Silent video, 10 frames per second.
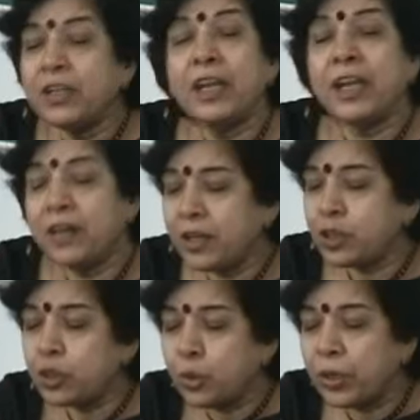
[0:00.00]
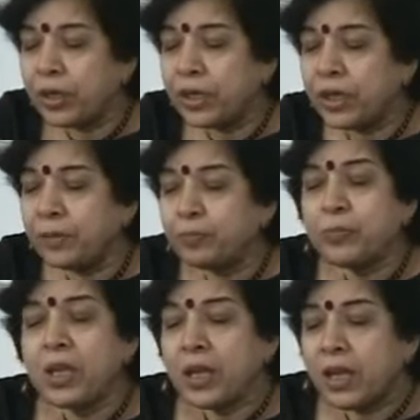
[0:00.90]
in its unity.
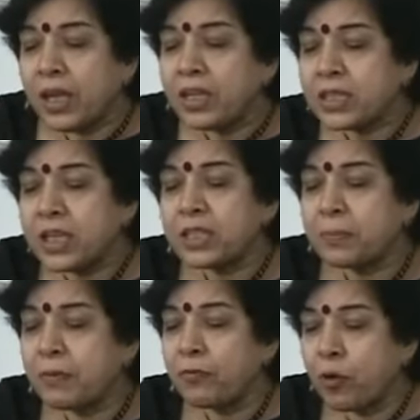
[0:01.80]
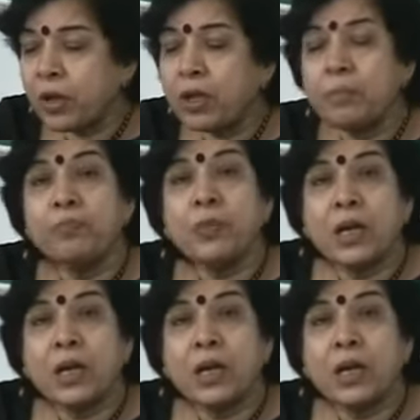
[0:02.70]
He sees before him